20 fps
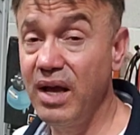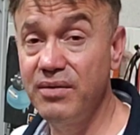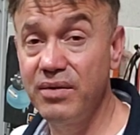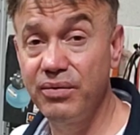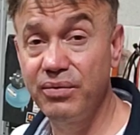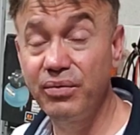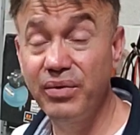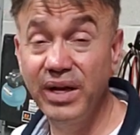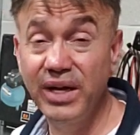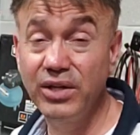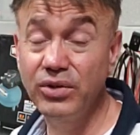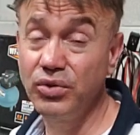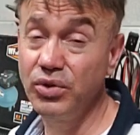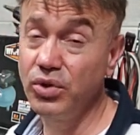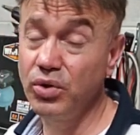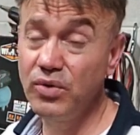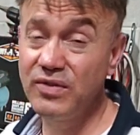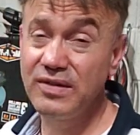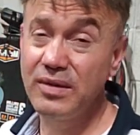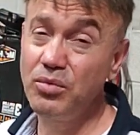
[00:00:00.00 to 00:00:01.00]
have a friend and
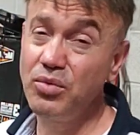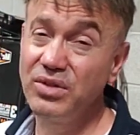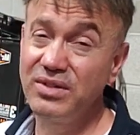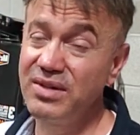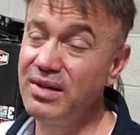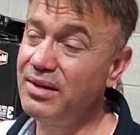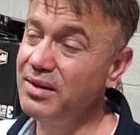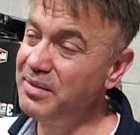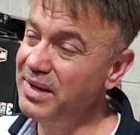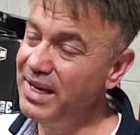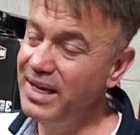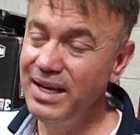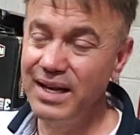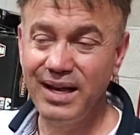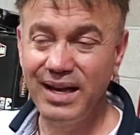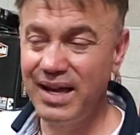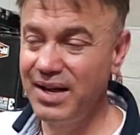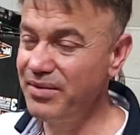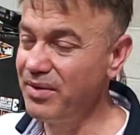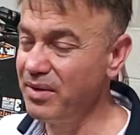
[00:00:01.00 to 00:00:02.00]
you know someone, tell him, hey,
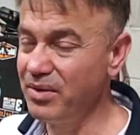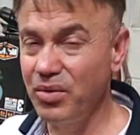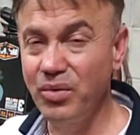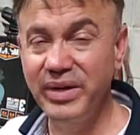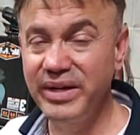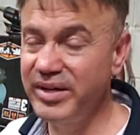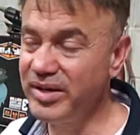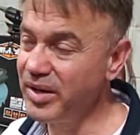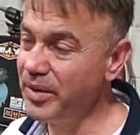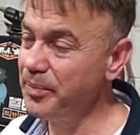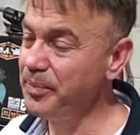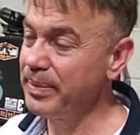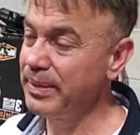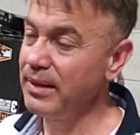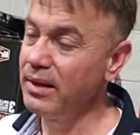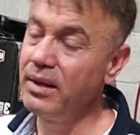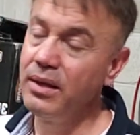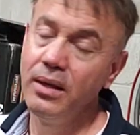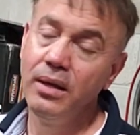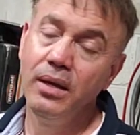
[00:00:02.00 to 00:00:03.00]
I have a low income.
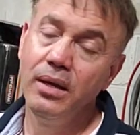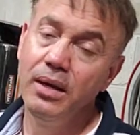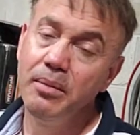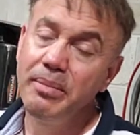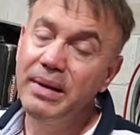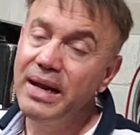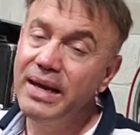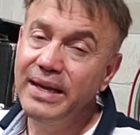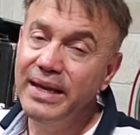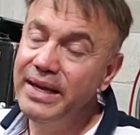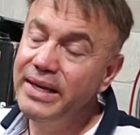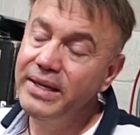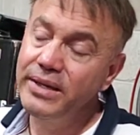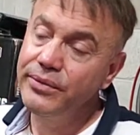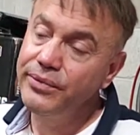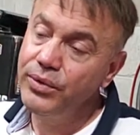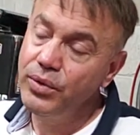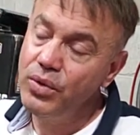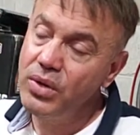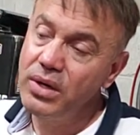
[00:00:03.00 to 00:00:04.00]
But again,
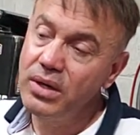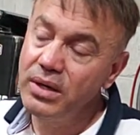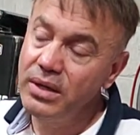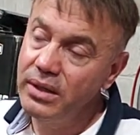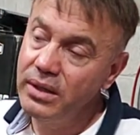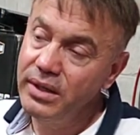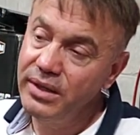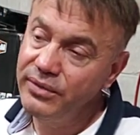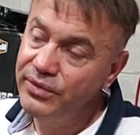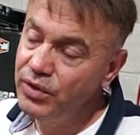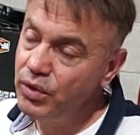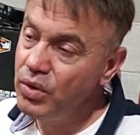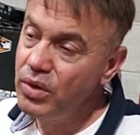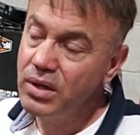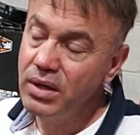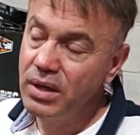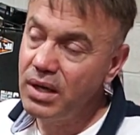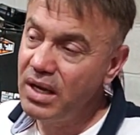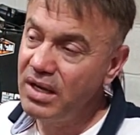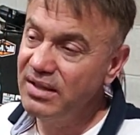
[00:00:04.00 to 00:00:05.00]
if you
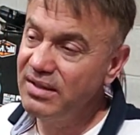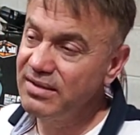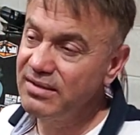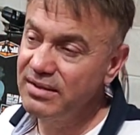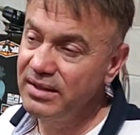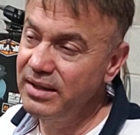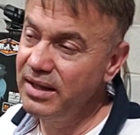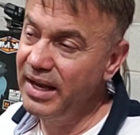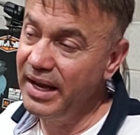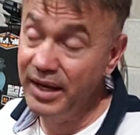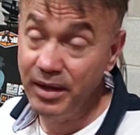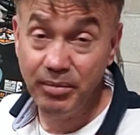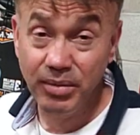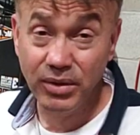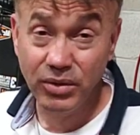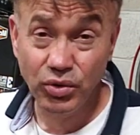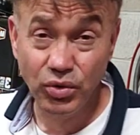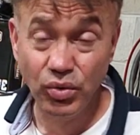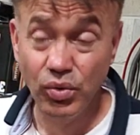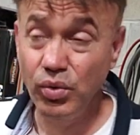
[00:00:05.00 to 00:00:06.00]
are honestly
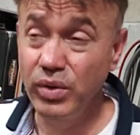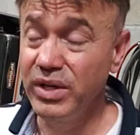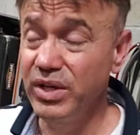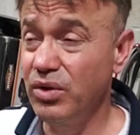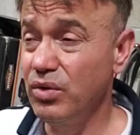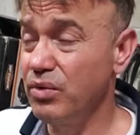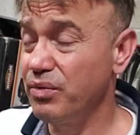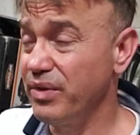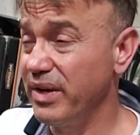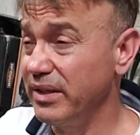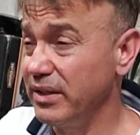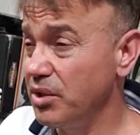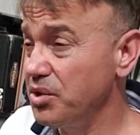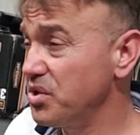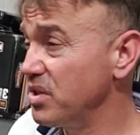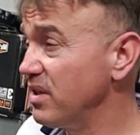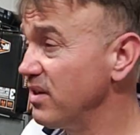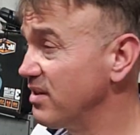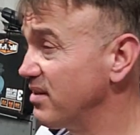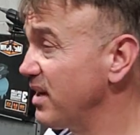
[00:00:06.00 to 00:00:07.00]
able to and you're
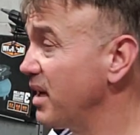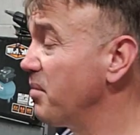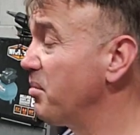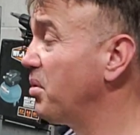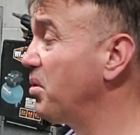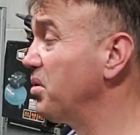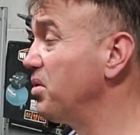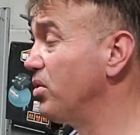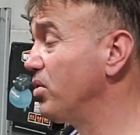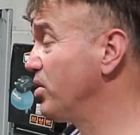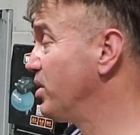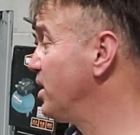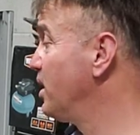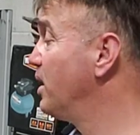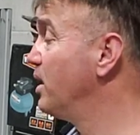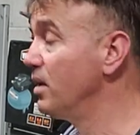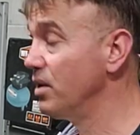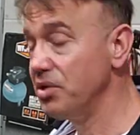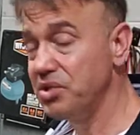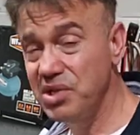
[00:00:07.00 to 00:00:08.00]
financially stable, you can
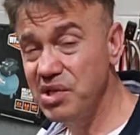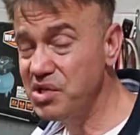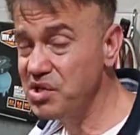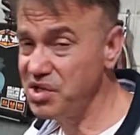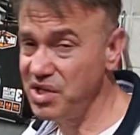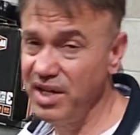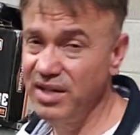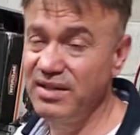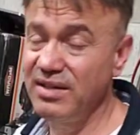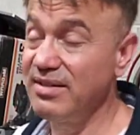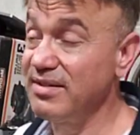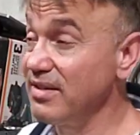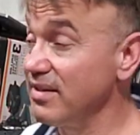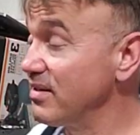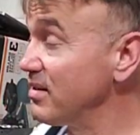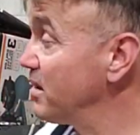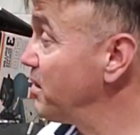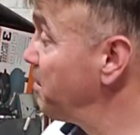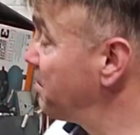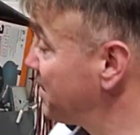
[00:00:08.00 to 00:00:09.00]
just change the
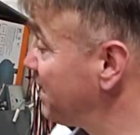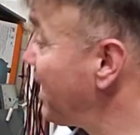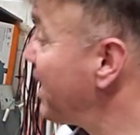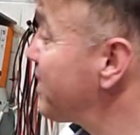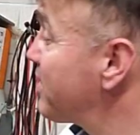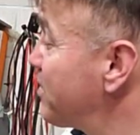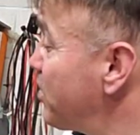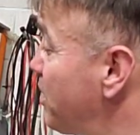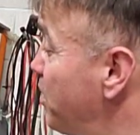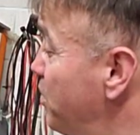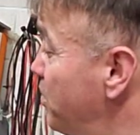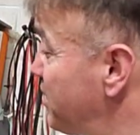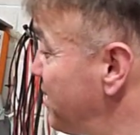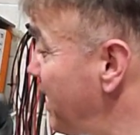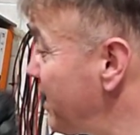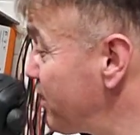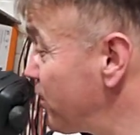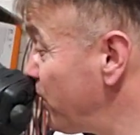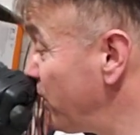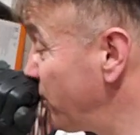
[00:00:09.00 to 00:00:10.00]
system. That's
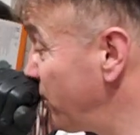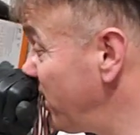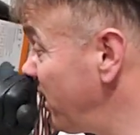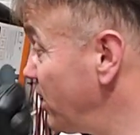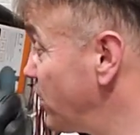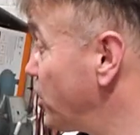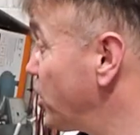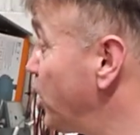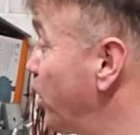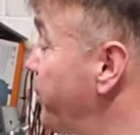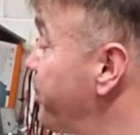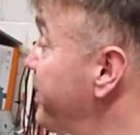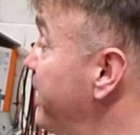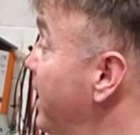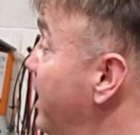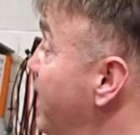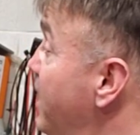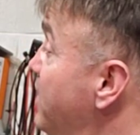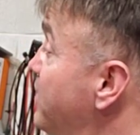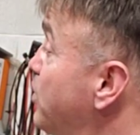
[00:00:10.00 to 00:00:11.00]
what you need to know.
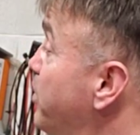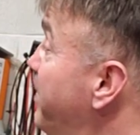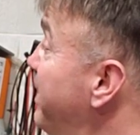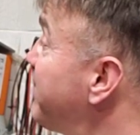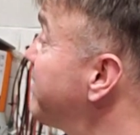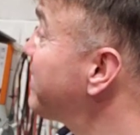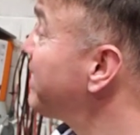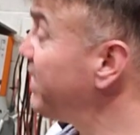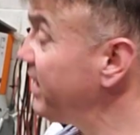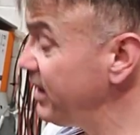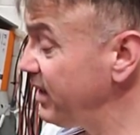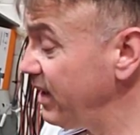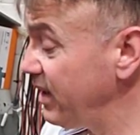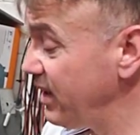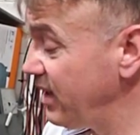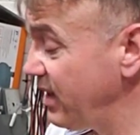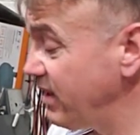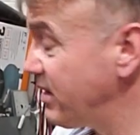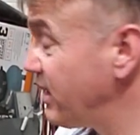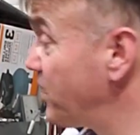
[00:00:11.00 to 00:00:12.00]
So basically,
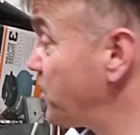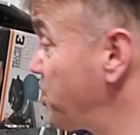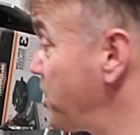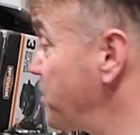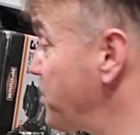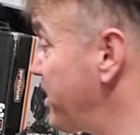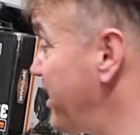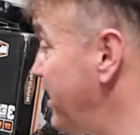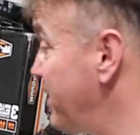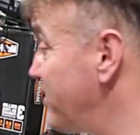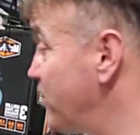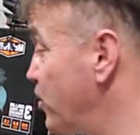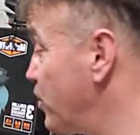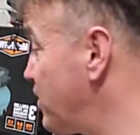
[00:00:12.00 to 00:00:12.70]
the heat exchanger, as